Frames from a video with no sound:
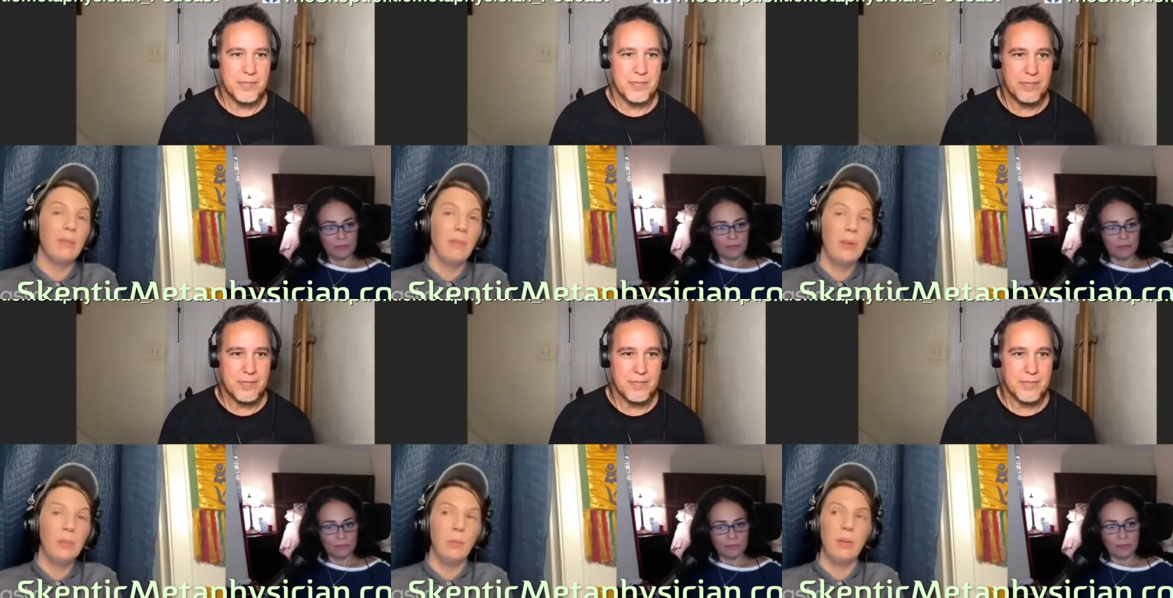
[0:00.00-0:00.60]
Speaker 1: of the
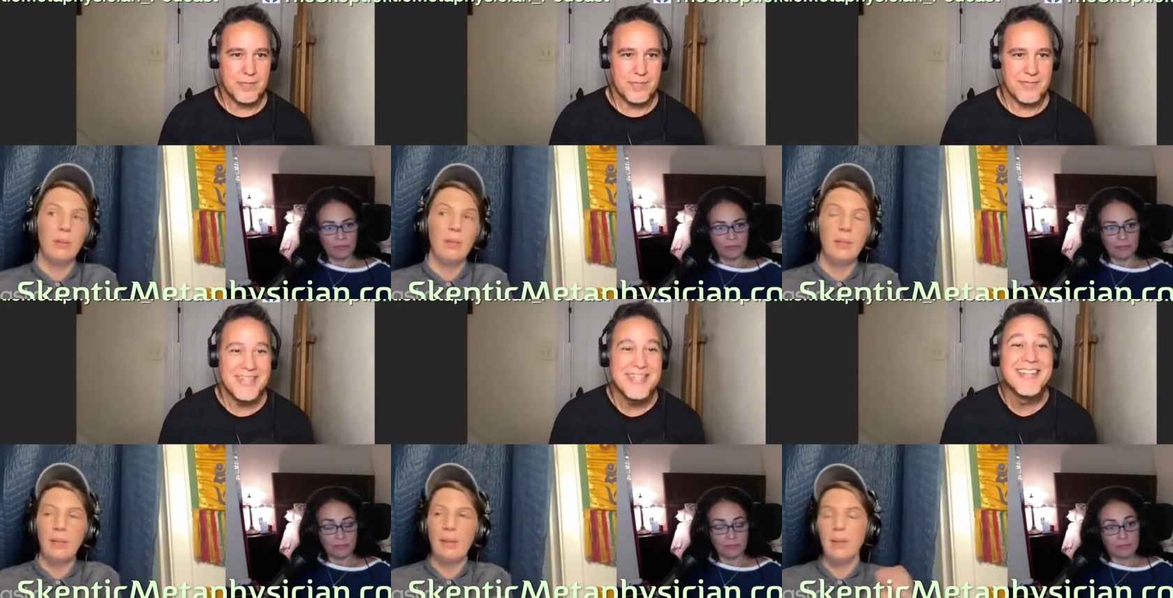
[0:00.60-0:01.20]
first one
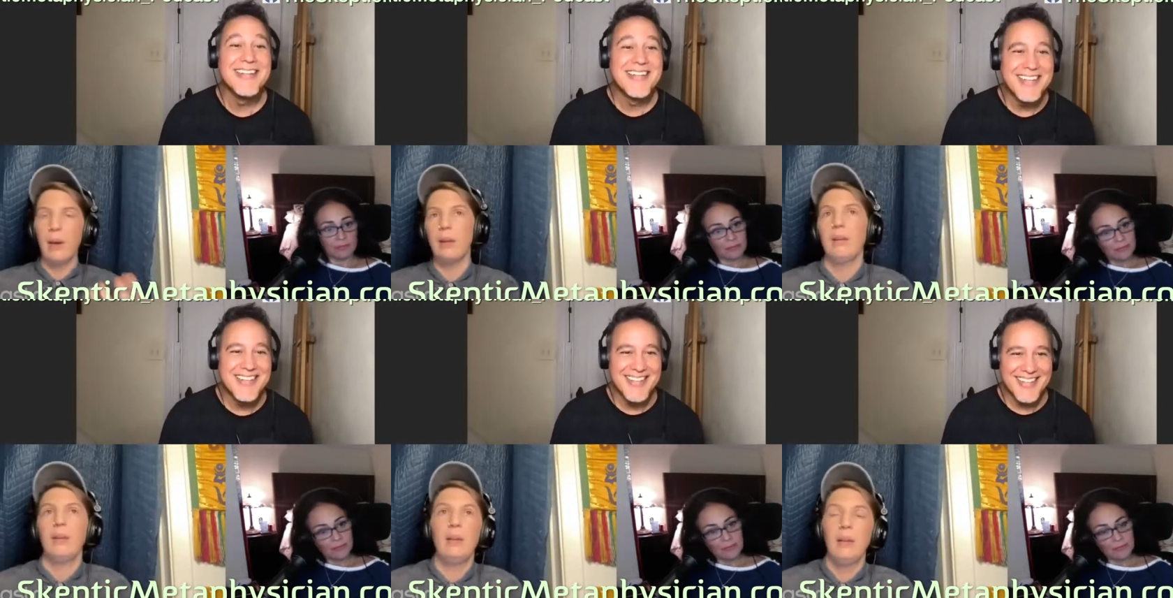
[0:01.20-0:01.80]
because I thought,
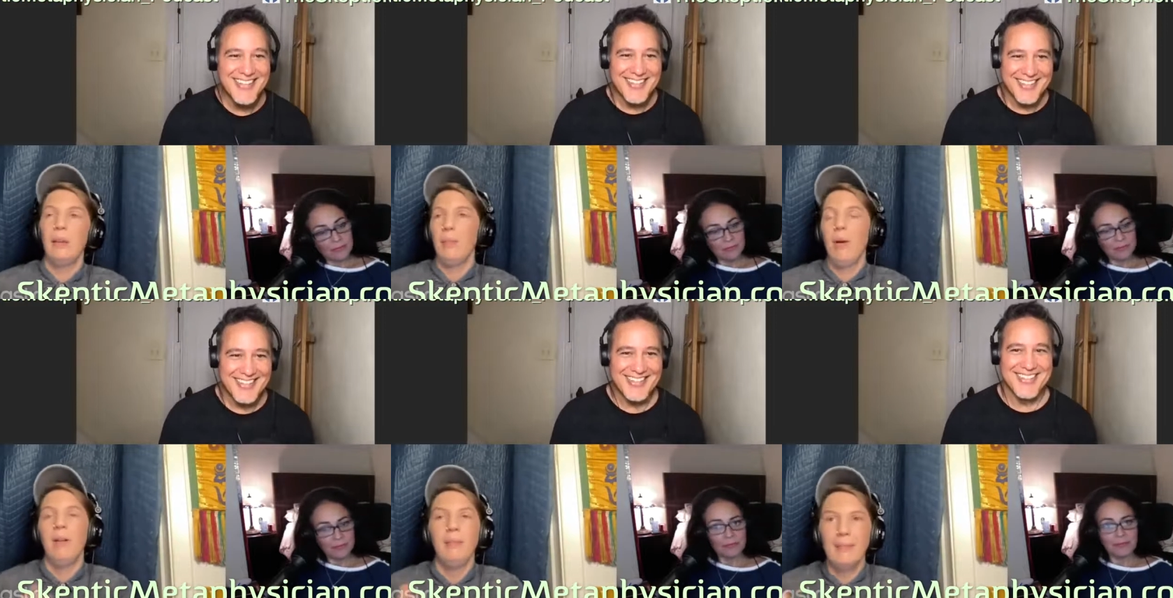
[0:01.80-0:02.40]

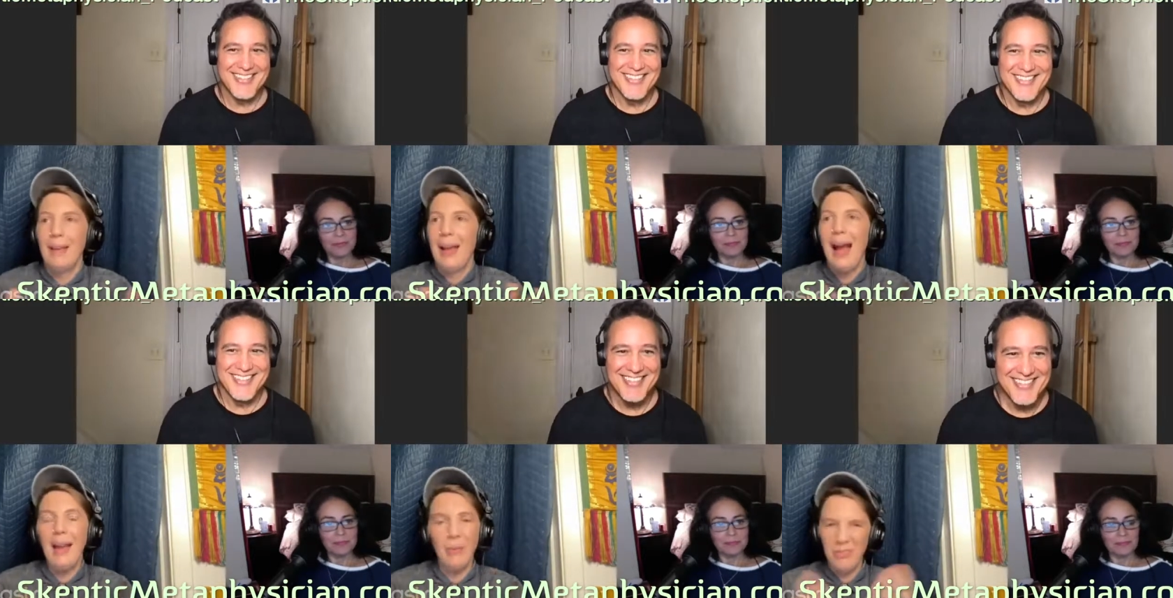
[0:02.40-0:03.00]
well,
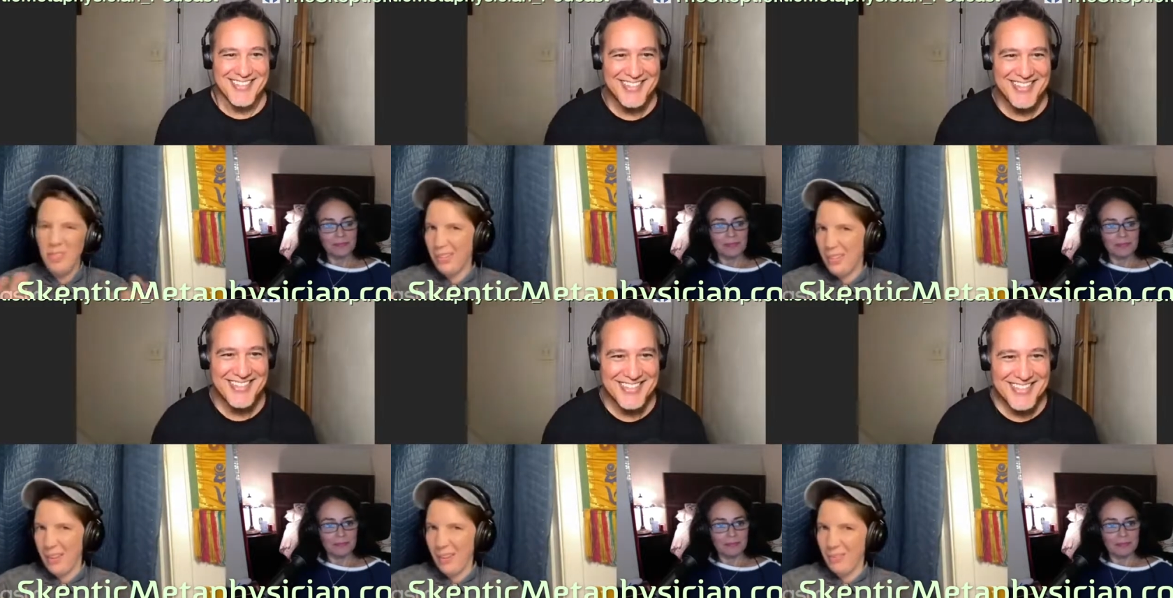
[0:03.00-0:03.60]
I don't
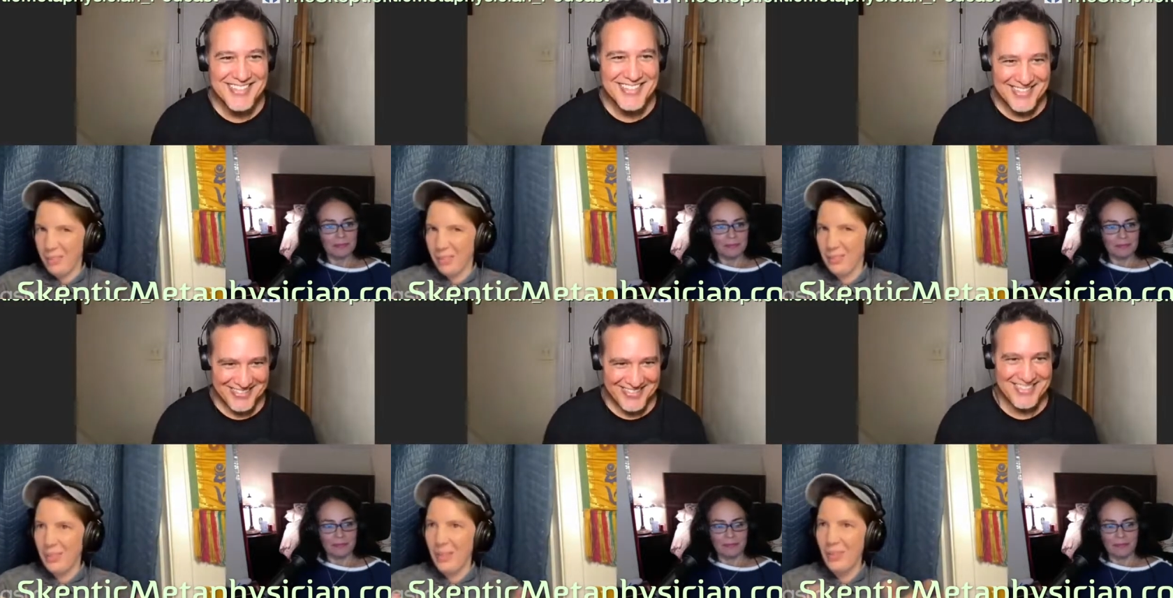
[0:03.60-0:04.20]
feel good after
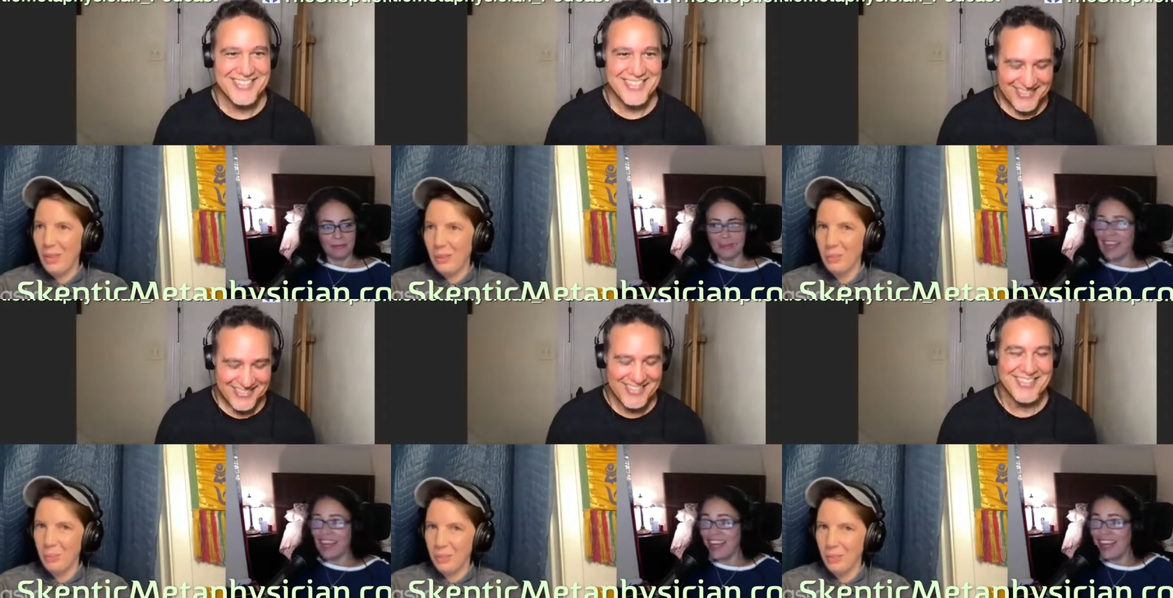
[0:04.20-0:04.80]
this, and I thought
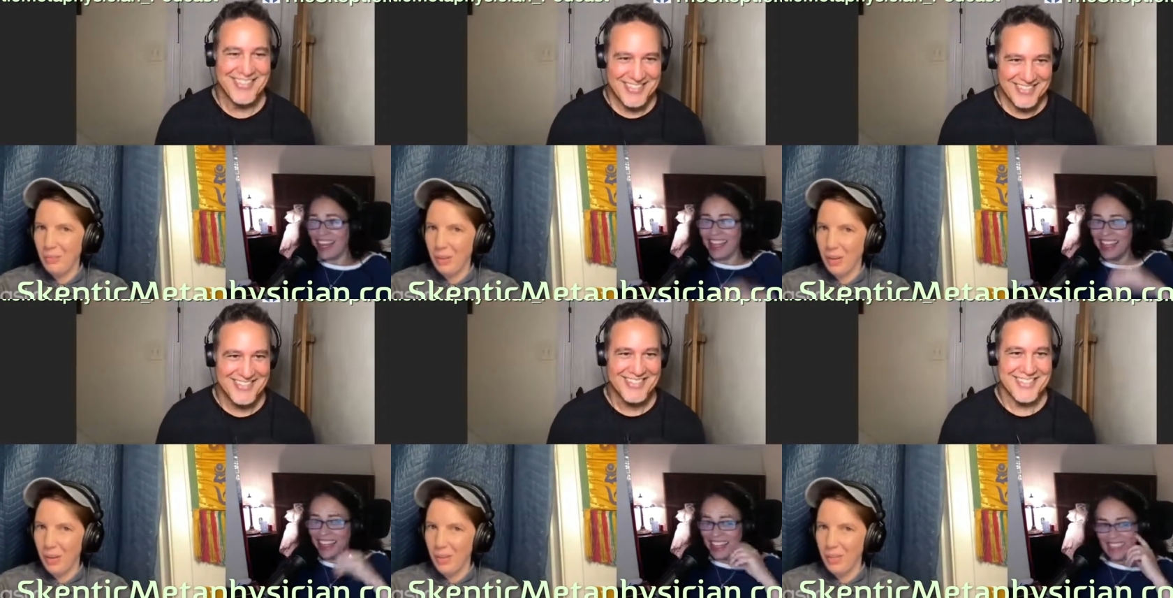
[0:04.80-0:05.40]
you're supposed to
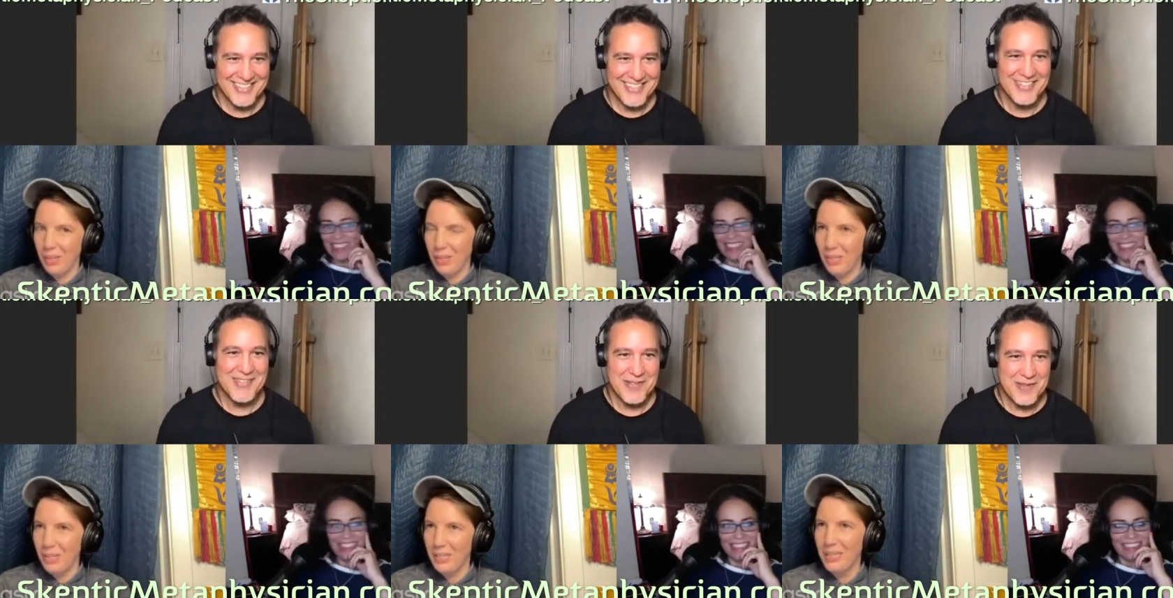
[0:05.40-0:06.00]
feel kind of
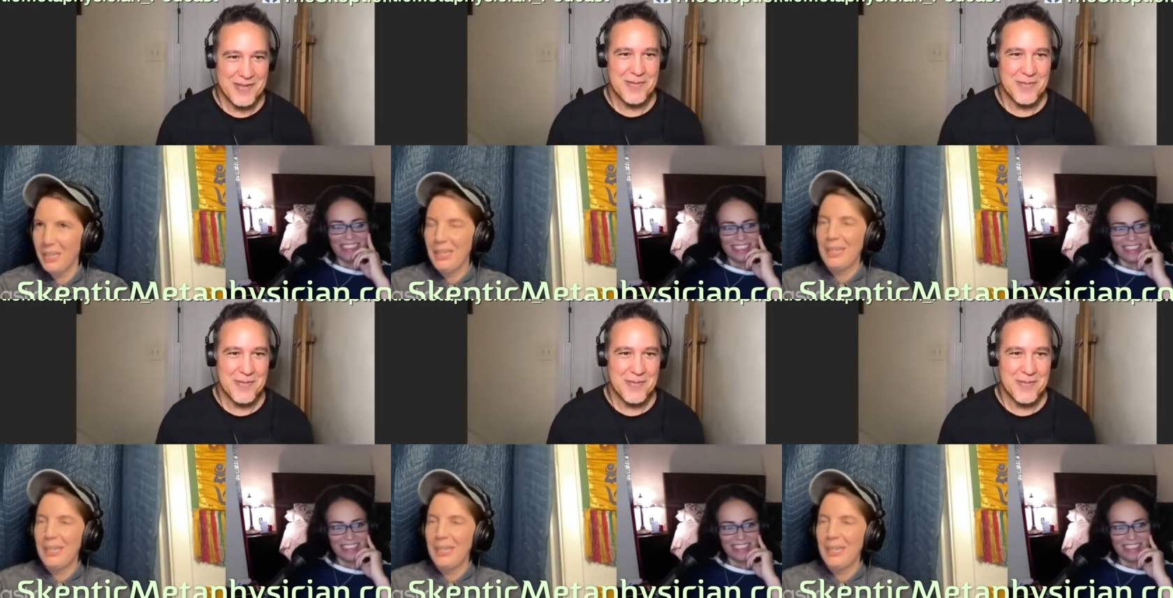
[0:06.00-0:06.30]
good.